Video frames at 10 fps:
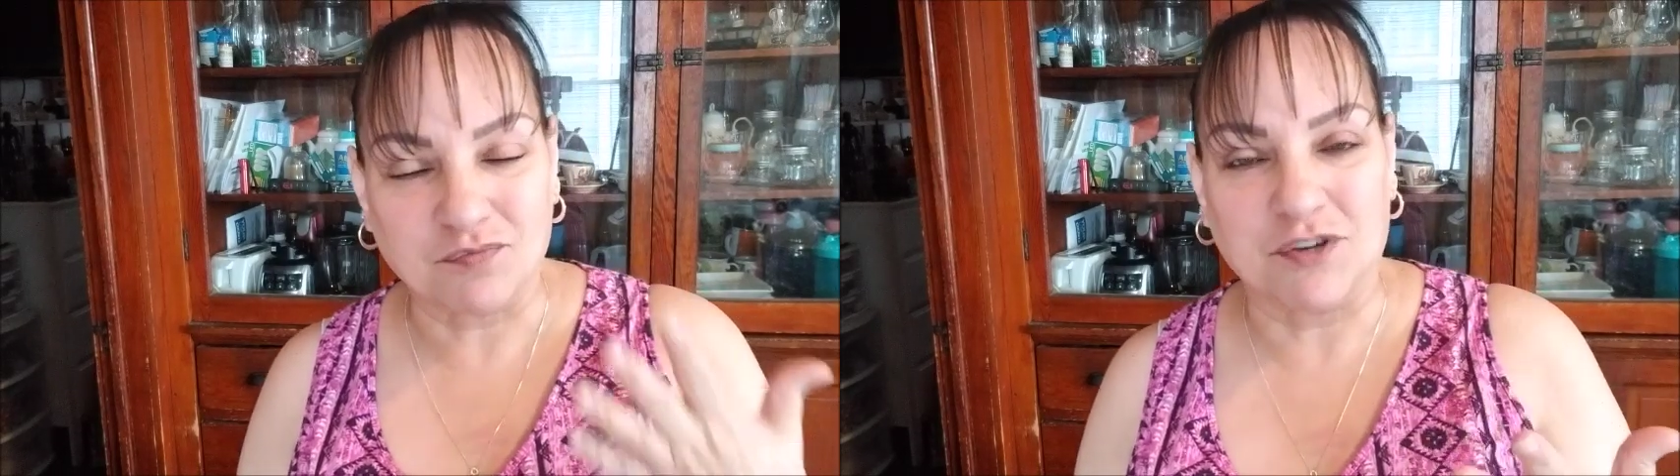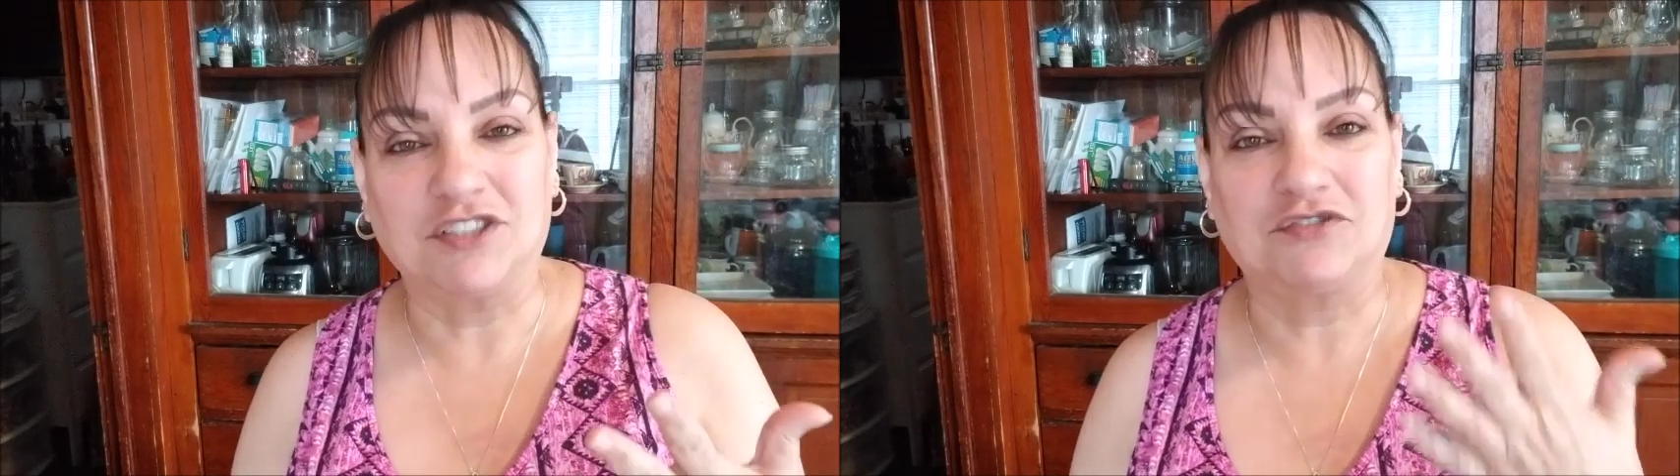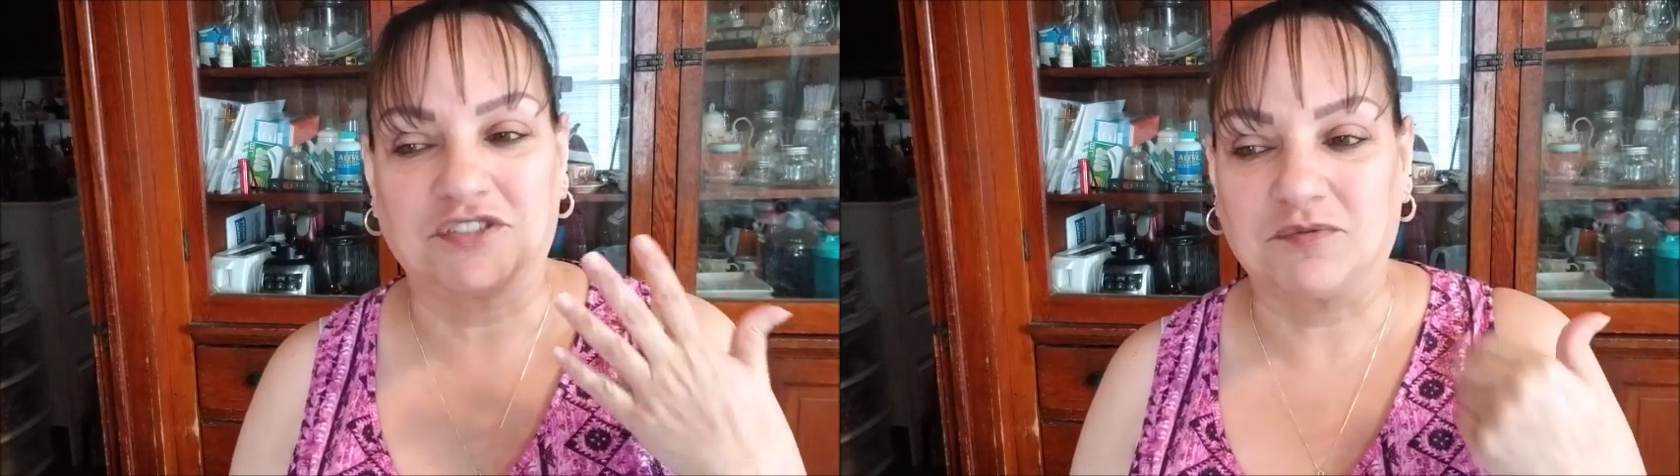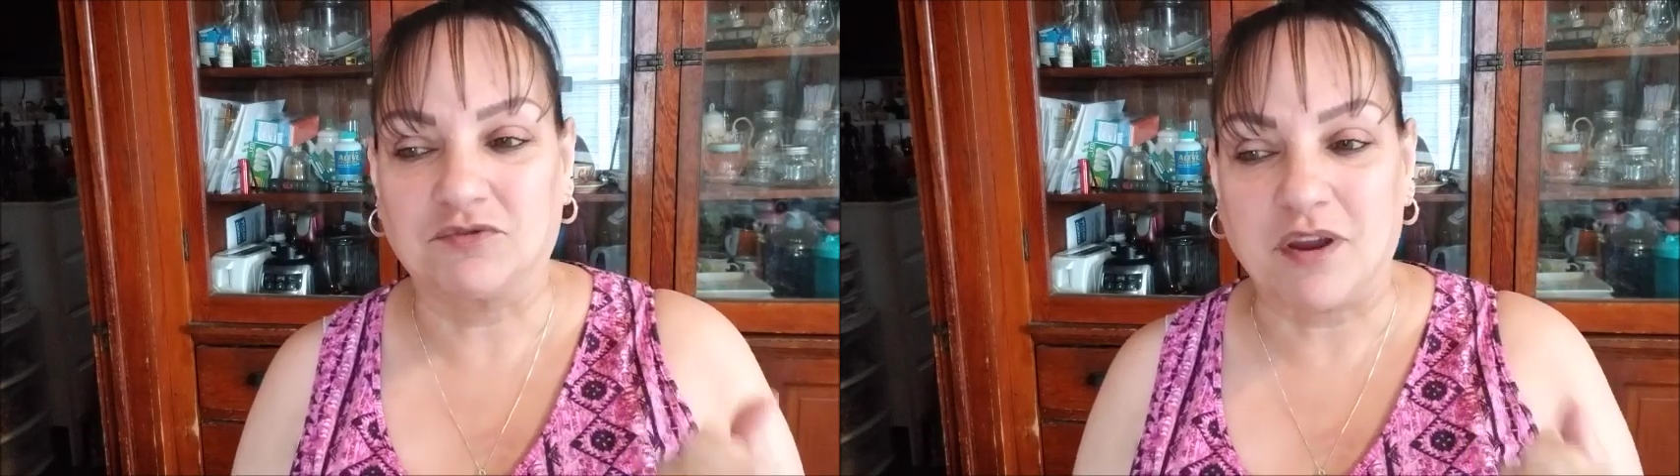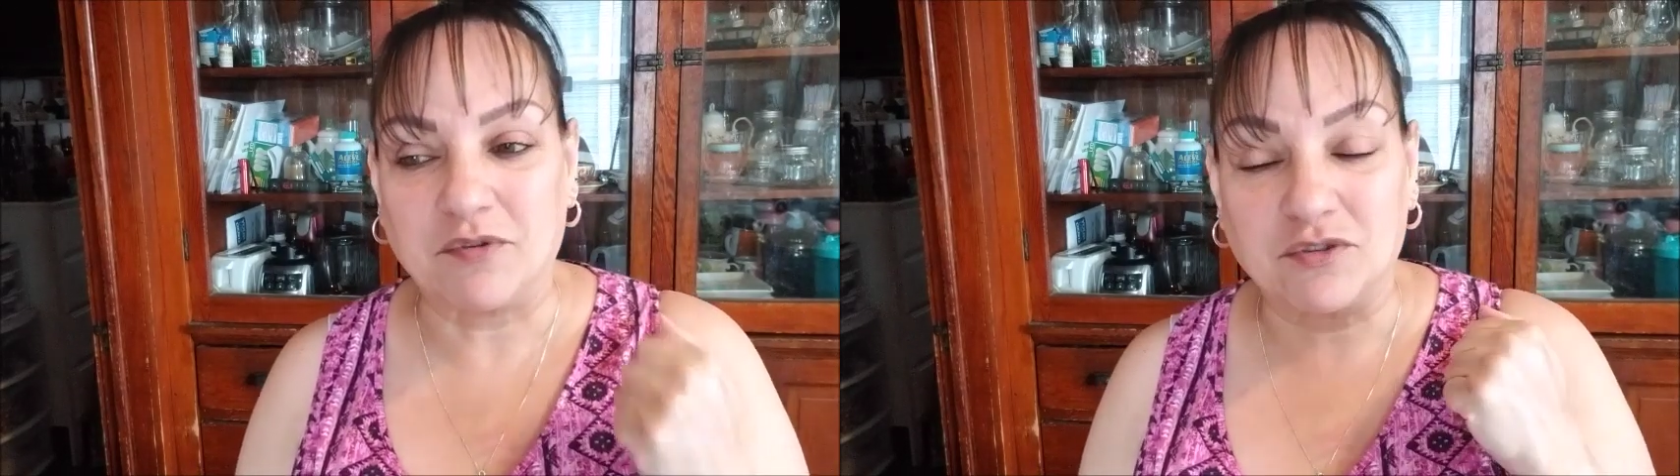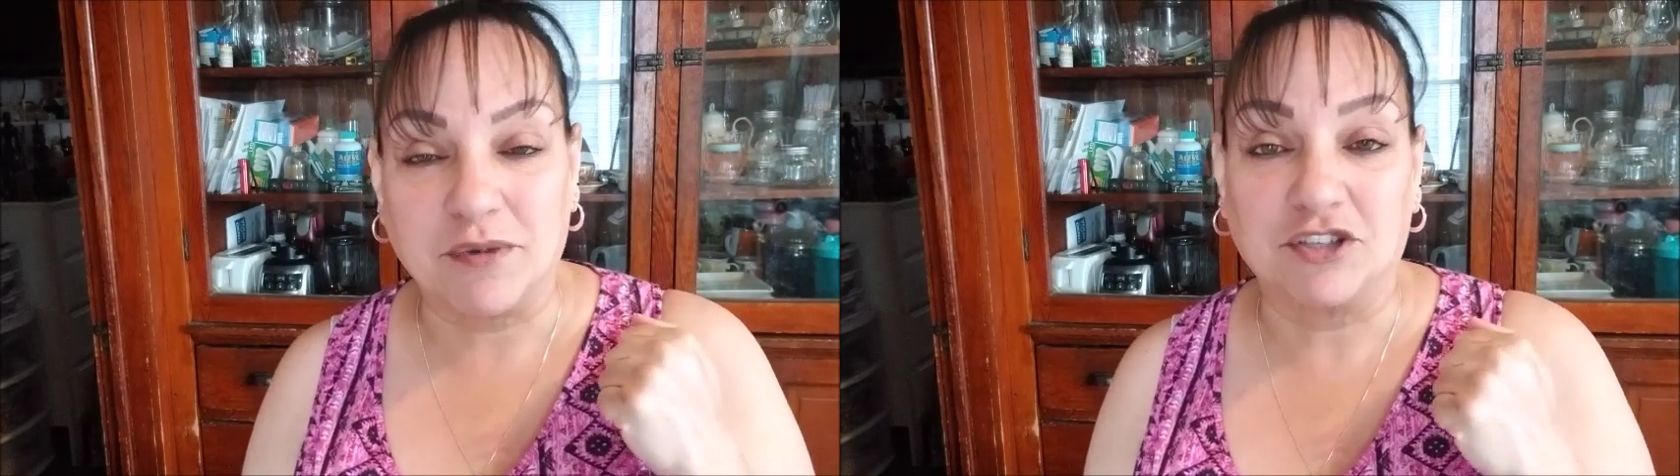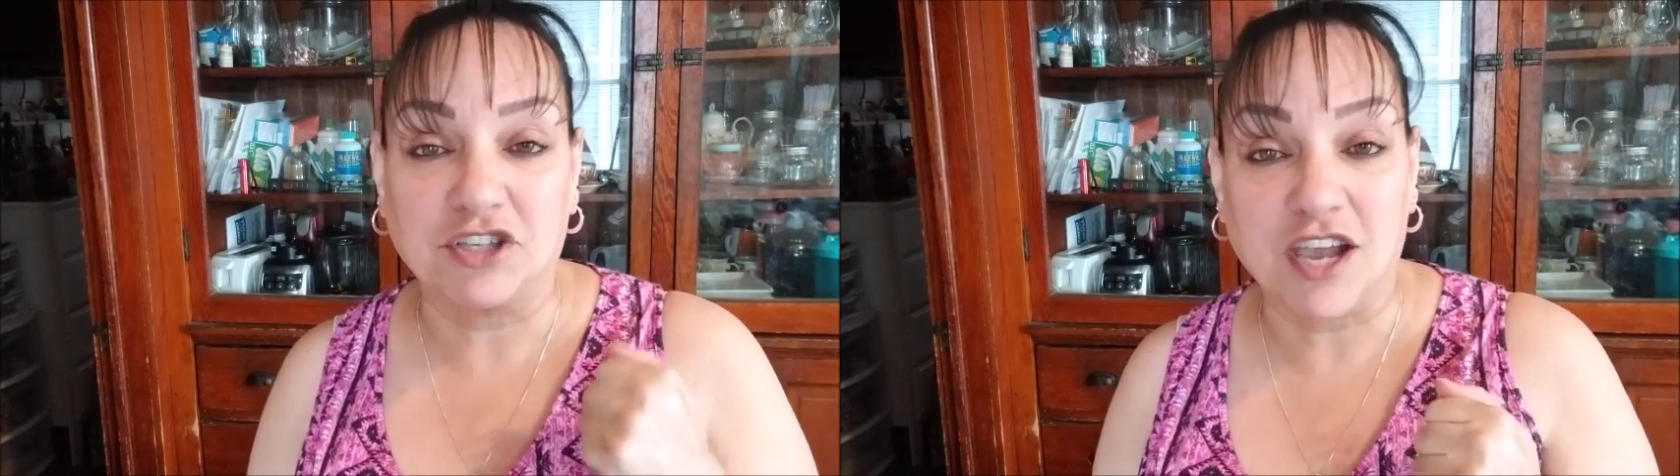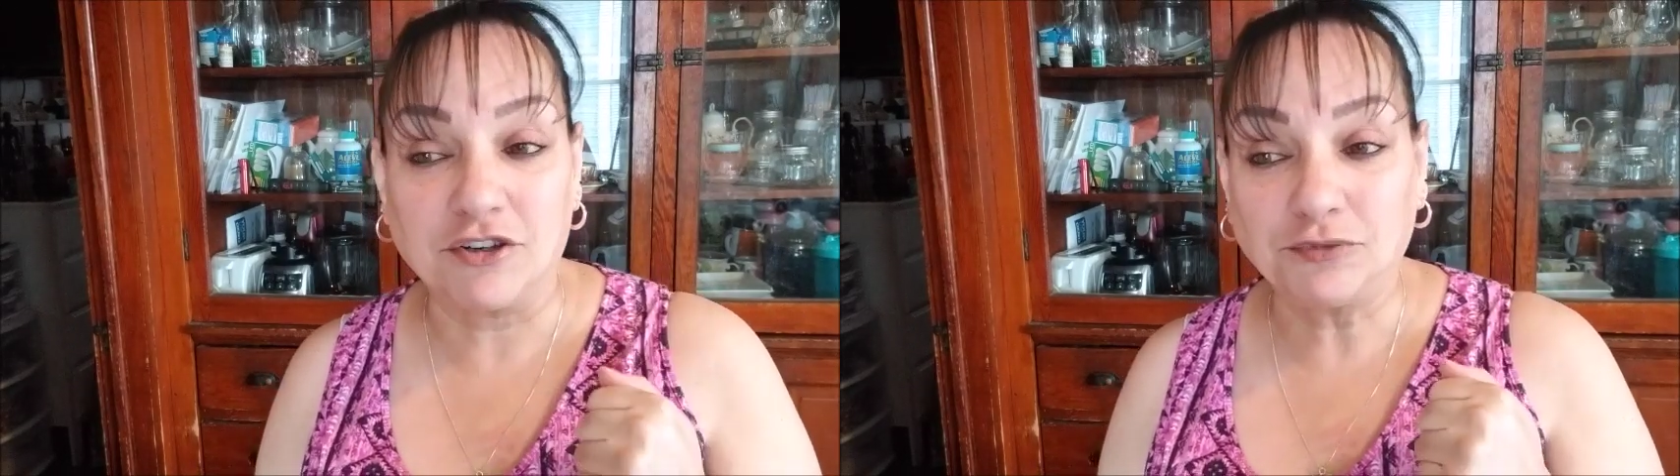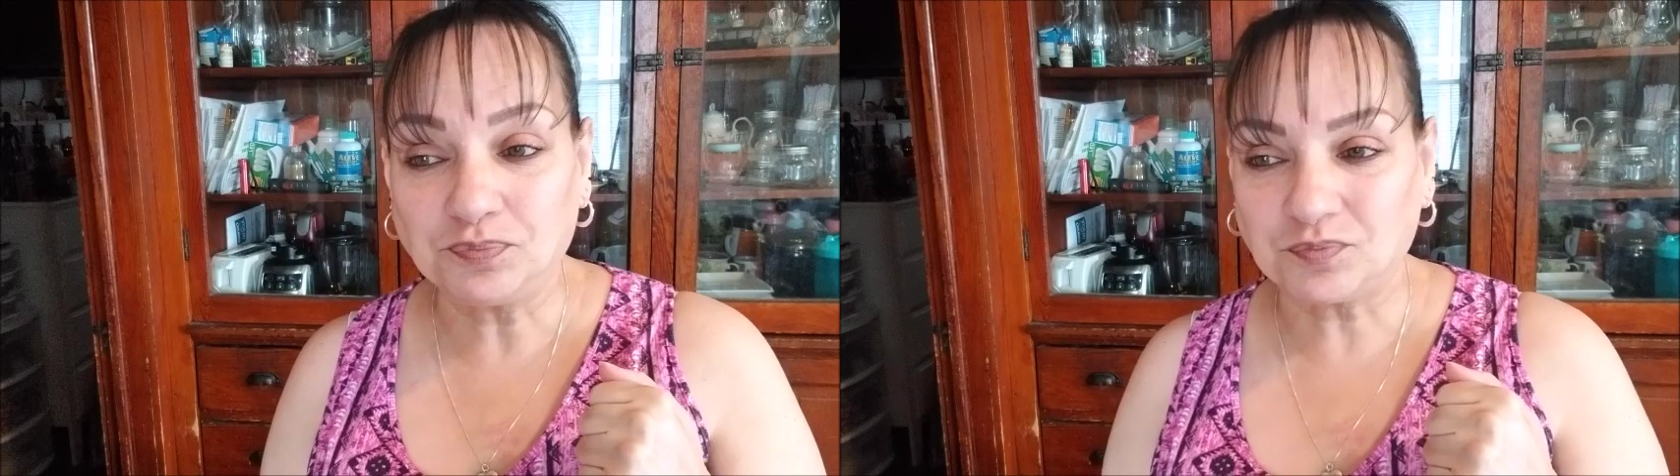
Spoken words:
much for subscribing to my channel.